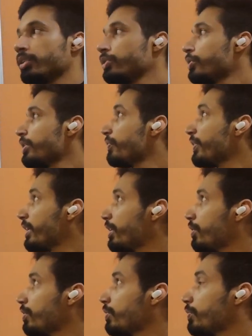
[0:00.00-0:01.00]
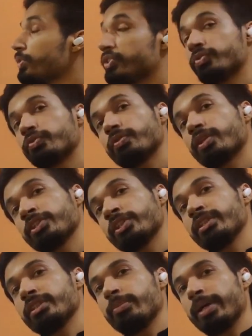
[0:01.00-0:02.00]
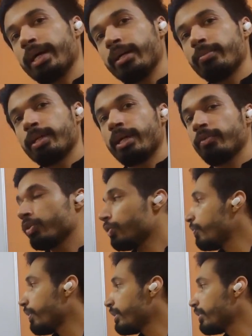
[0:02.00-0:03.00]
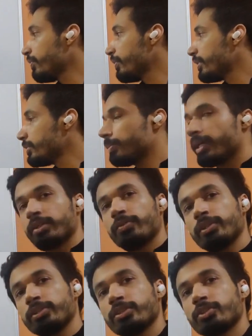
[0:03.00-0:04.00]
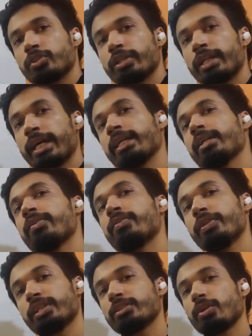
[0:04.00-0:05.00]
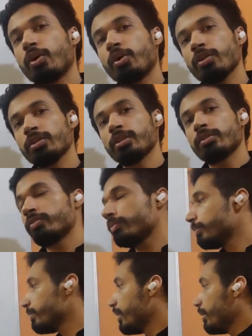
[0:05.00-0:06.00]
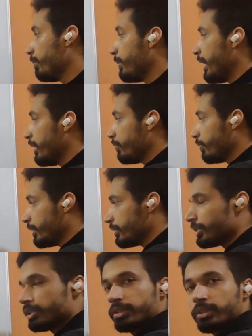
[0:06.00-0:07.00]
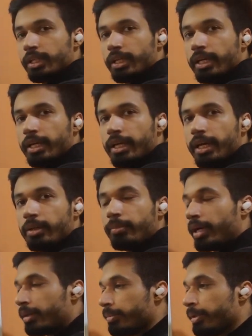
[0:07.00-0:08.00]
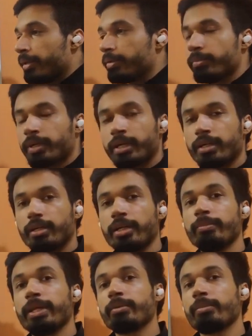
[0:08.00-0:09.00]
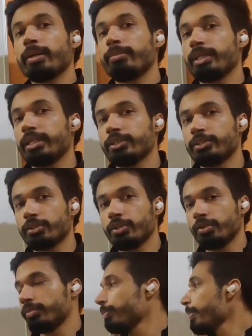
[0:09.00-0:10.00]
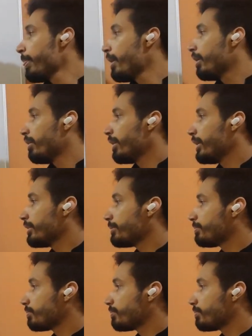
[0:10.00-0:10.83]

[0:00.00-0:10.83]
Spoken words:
you can figure out which version is the bad. But I want to find the first bad version so that I can fix all the bad versions and make my application good. Alright.